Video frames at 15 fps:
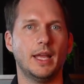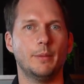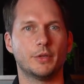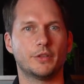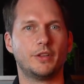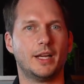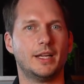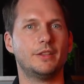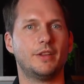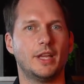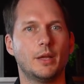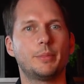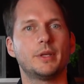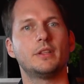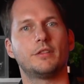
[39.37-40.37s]
And besides
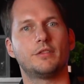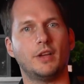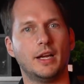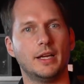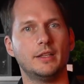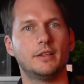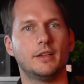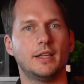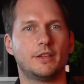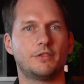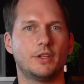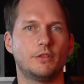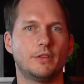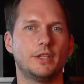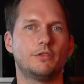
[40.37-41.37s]
helping design the
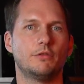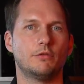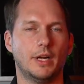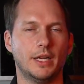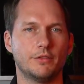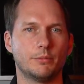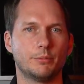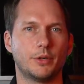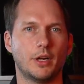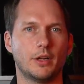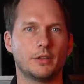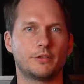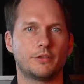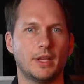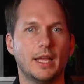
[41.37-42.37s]
next generation Ryzen
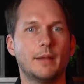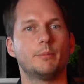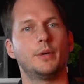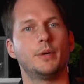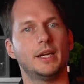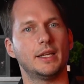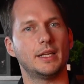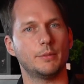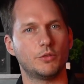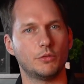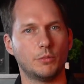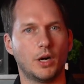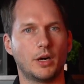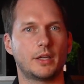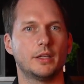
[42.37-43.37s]
products and bringing them to
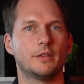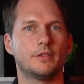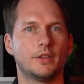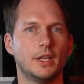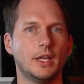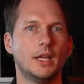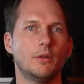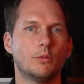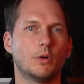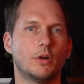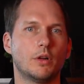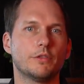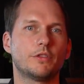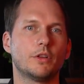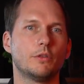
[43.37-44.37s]
market, we're
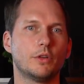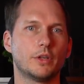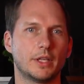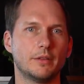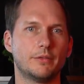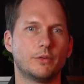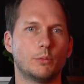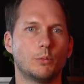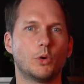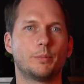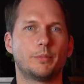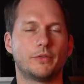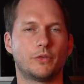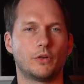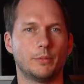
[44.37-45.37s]
also looking for more
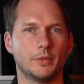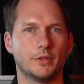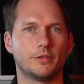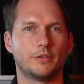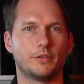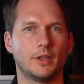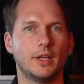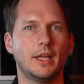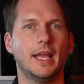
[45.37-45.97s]
performance.